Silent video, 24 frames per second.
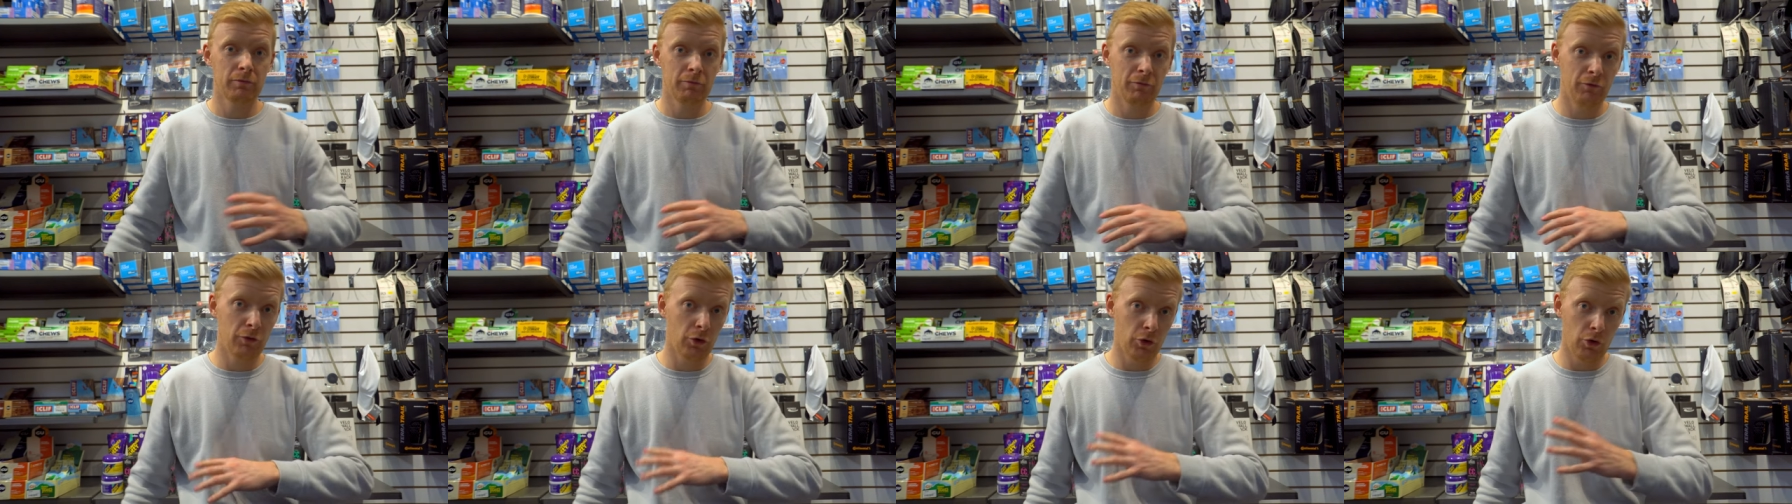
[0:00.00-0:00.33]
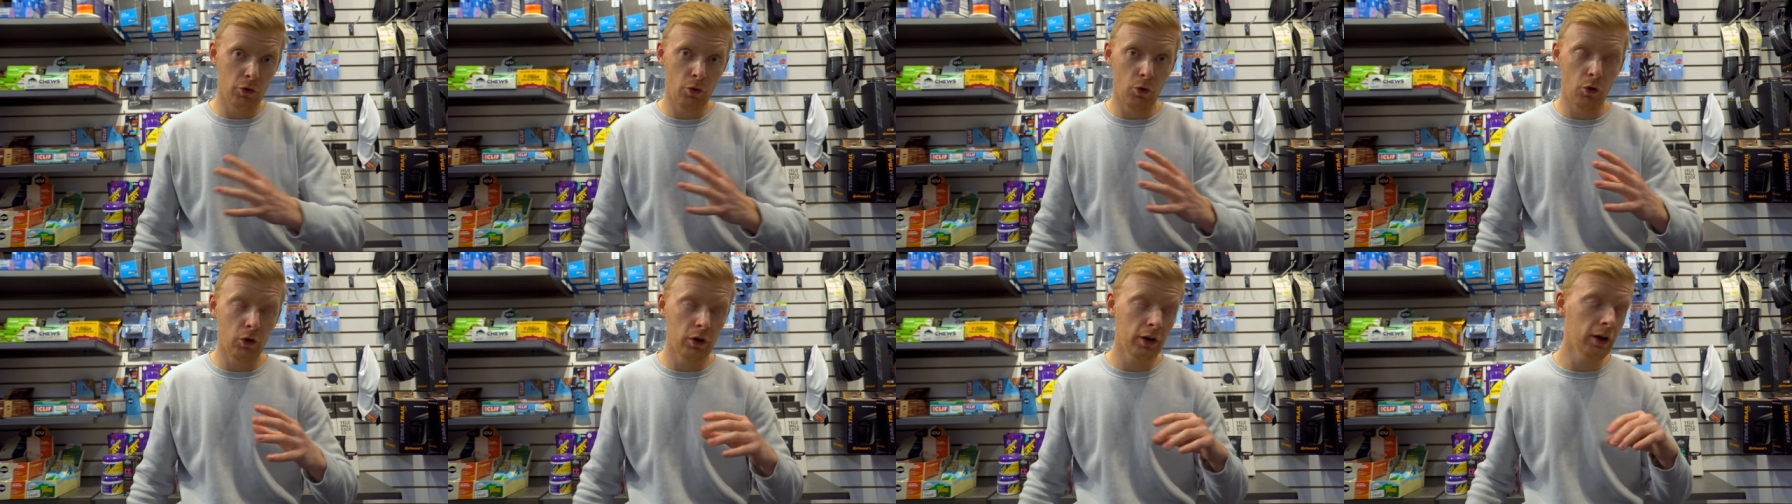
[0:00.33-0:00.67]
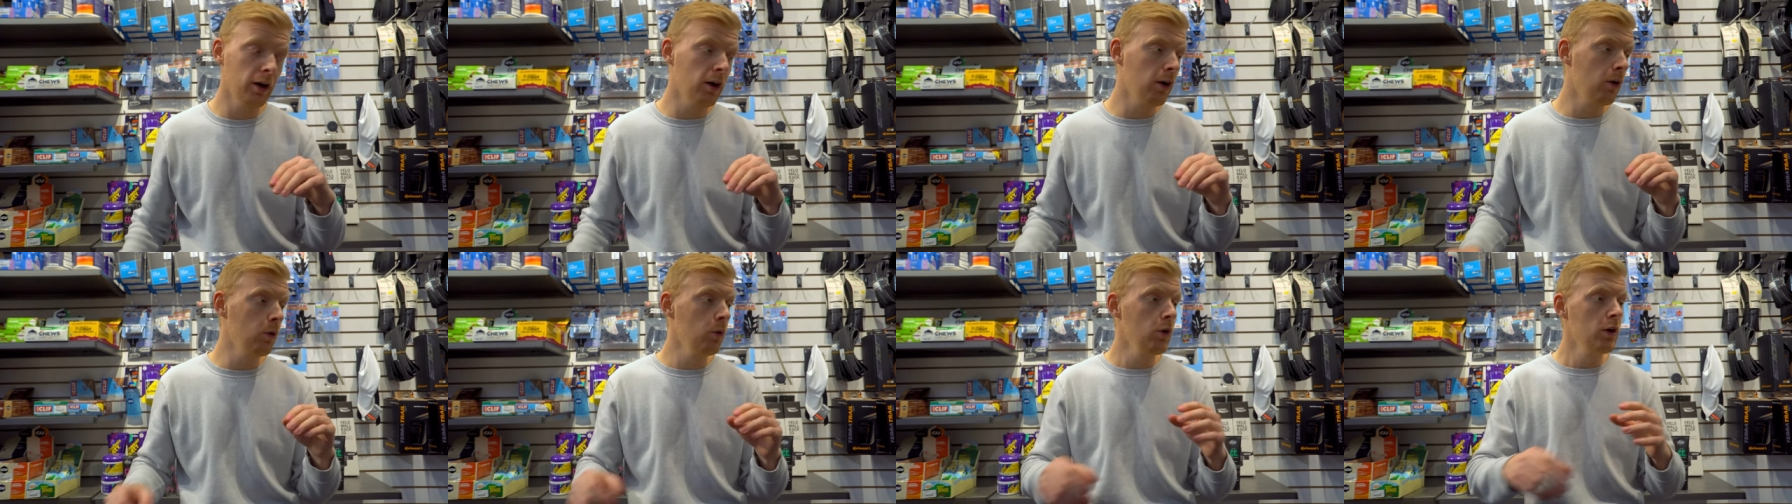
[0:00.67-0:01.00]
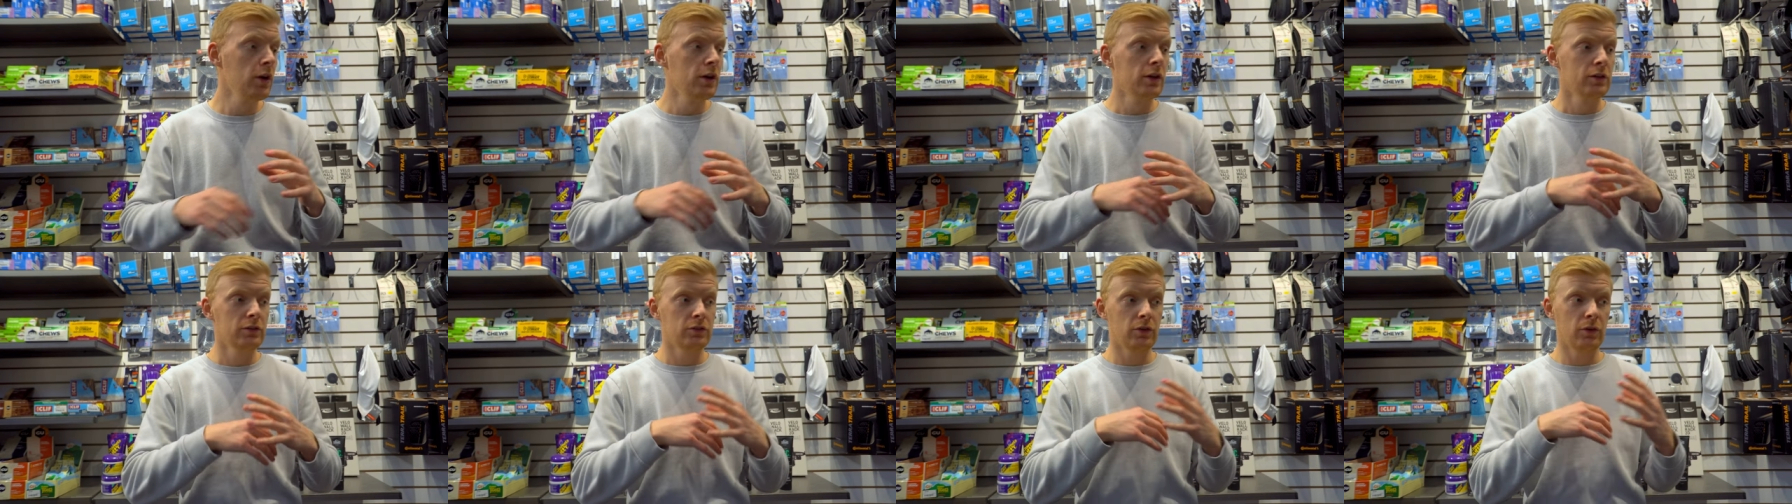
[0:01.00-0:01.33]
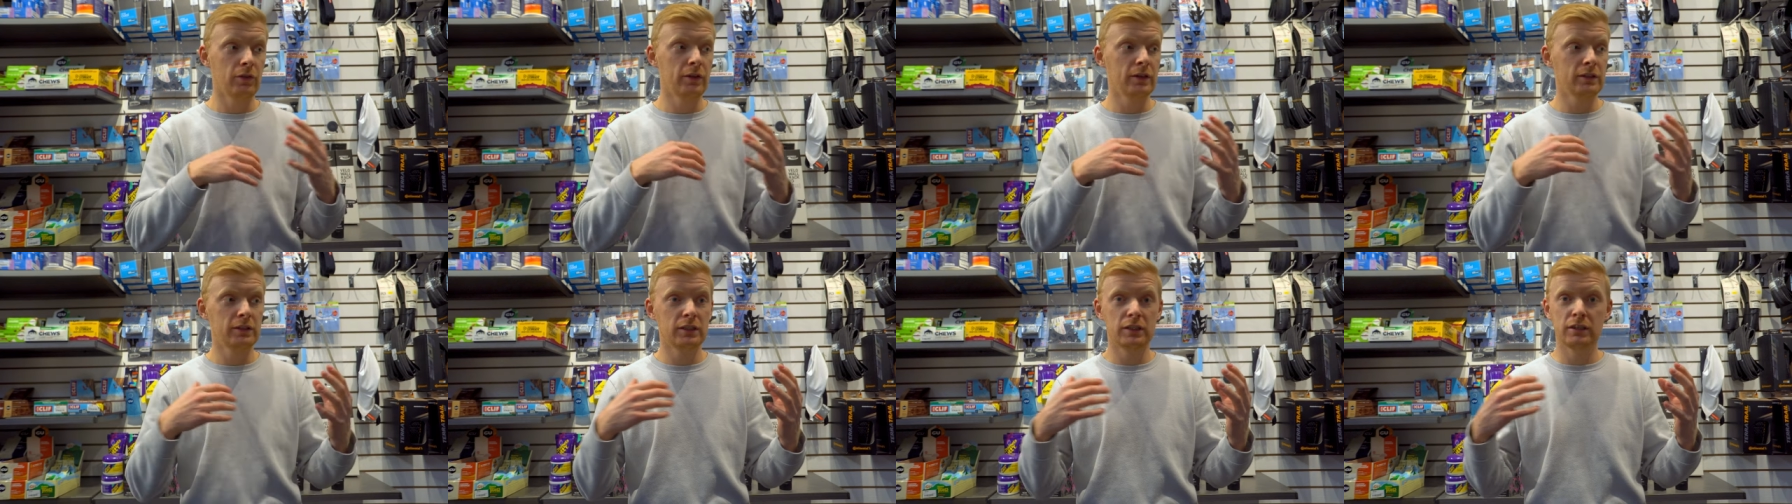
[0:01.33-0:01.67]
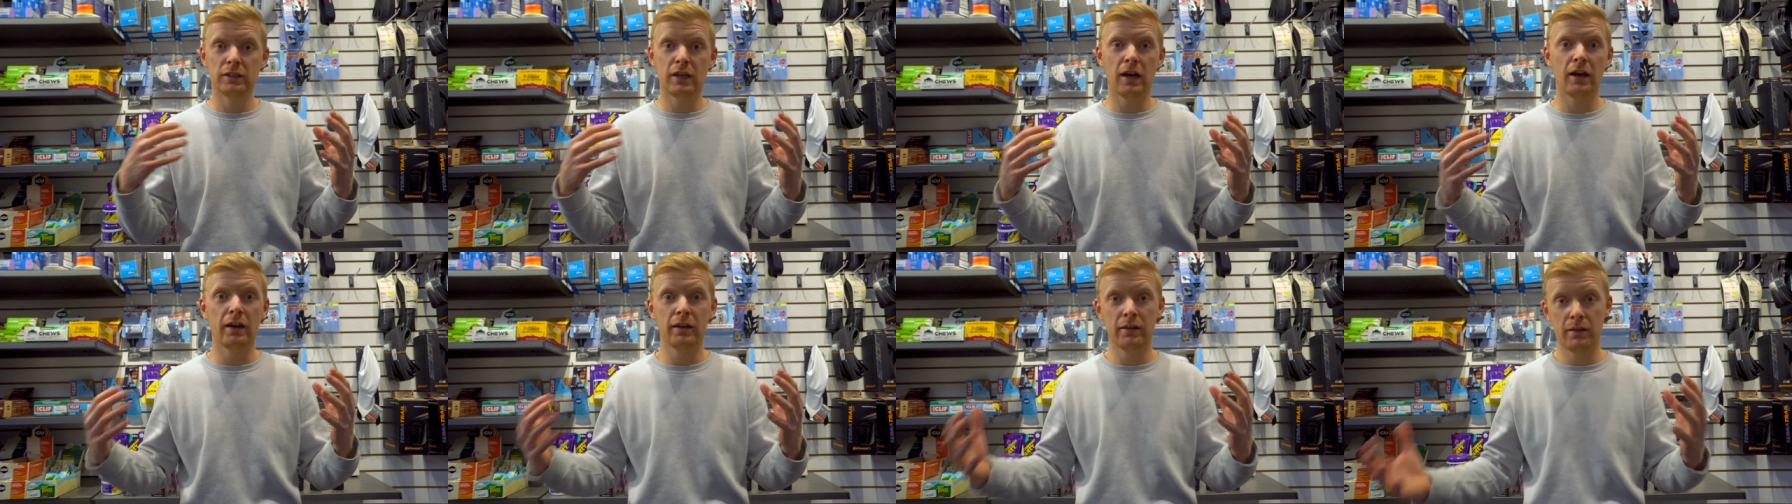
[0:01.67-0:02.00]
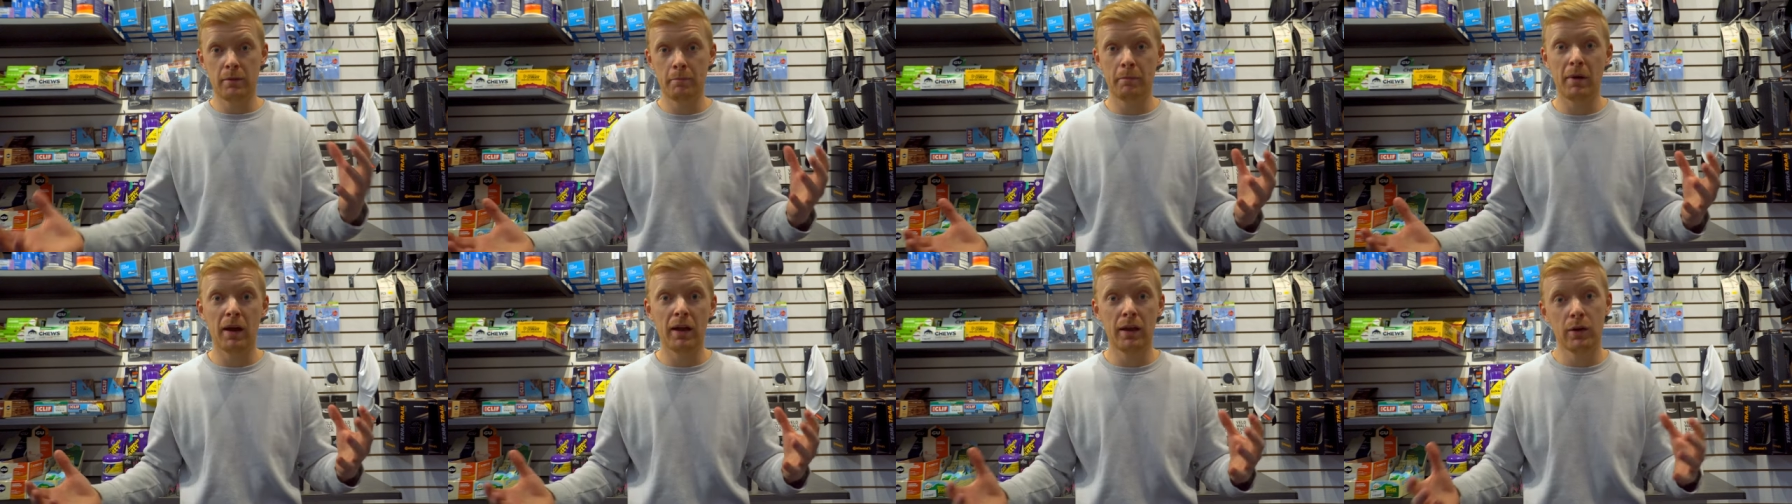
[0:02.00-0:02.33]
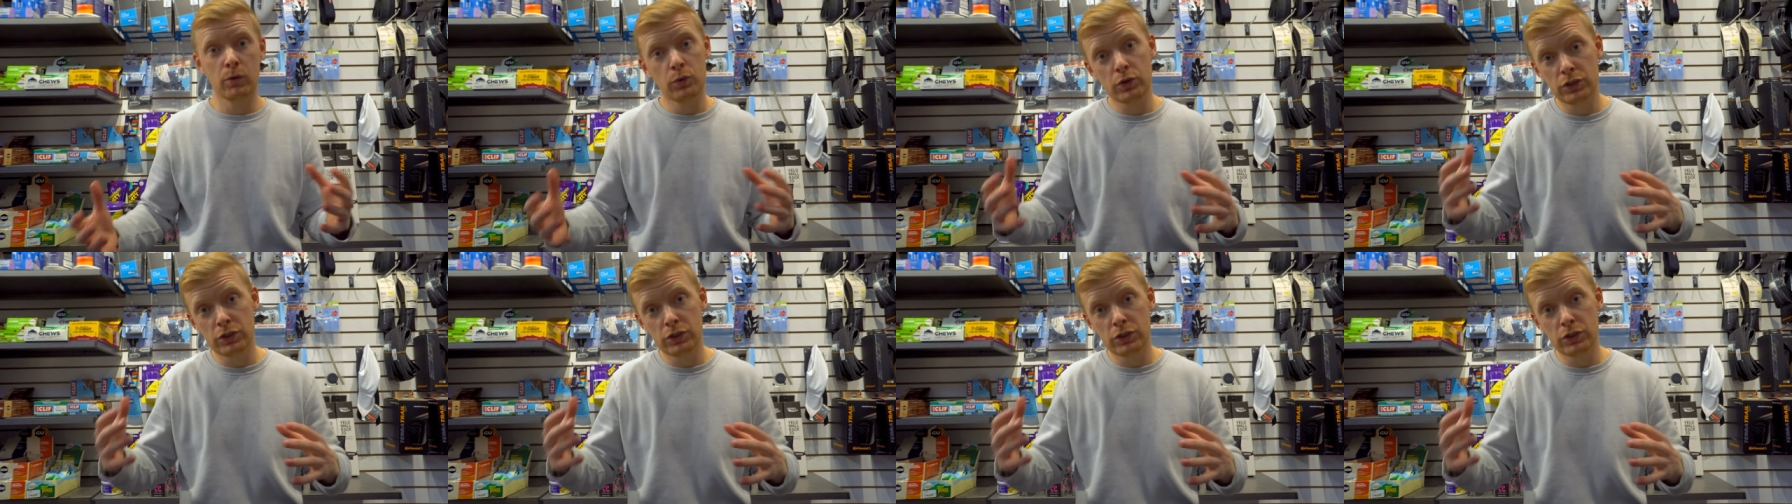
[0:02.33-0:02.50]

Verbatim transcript: for Norco. So this is kind of the bike